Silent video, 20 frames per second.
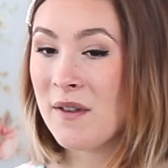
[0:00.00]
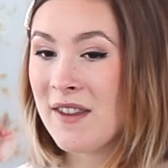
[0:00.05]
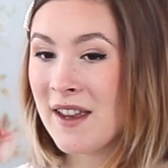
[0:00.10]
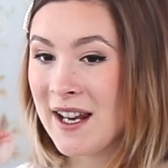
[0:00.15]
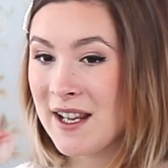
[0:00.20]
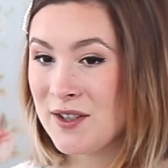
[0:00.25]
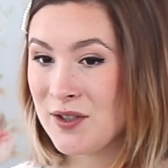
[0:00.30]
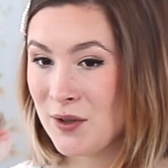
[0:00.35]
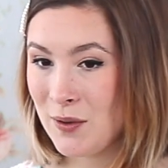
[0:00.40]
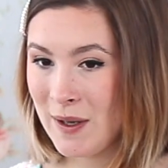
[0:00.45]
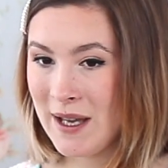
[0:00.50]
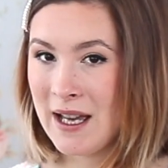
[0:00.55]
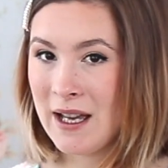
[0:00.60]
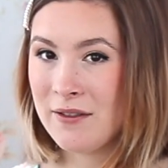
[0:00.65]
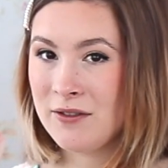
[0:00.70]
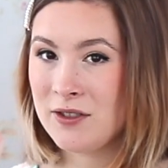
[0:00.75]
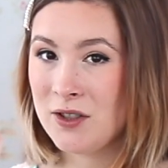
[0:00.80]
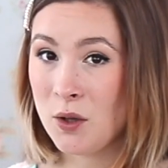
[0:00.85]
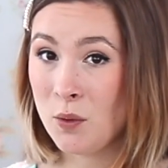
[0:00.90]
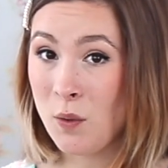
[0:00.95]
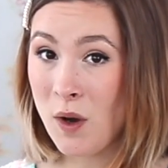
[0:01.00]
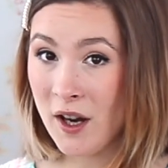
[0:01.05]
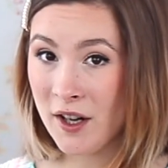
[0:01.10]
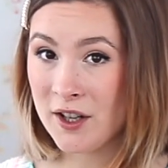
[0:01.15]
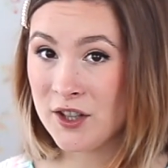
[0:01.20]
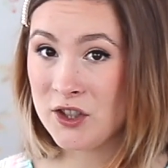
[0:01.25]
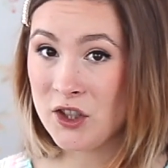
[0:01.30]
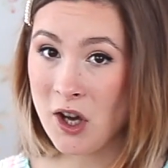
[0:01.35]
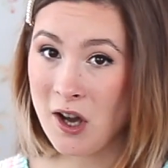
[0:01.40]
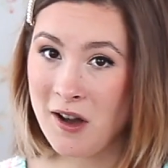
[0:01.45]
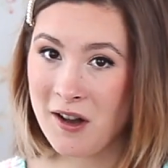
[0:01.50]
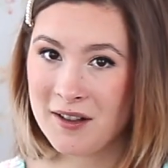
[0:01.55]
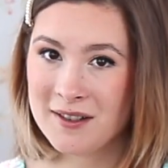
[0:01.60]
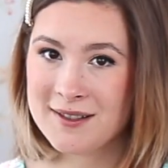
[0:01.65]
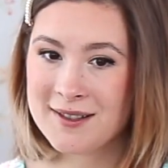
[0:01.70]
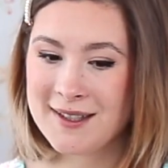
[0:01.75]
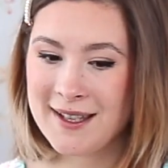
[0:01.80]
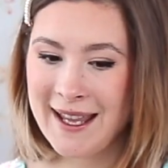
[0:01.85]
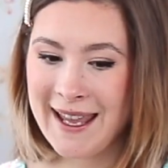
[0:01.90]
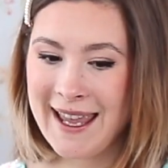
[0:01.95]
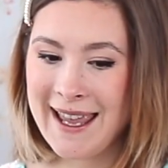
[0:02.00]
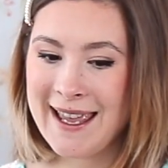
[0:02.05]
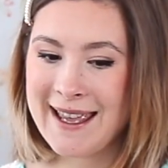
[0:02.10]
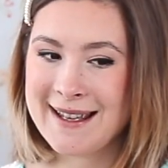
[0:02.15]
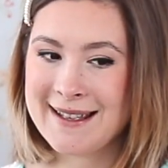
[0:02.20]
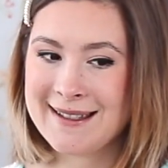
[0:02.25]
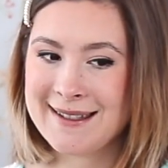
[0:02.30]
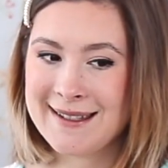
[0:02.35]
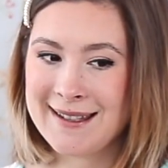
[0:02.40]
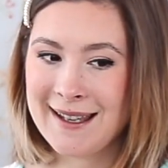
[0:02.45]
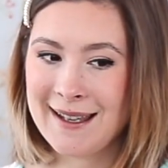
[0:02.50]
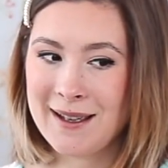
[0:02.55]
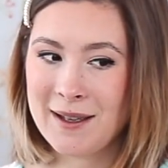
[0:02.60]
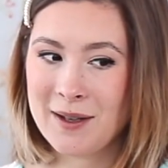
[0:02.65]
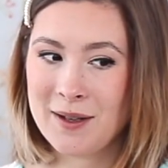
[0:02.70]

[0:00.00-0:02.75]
one that I do have to walk our dogs is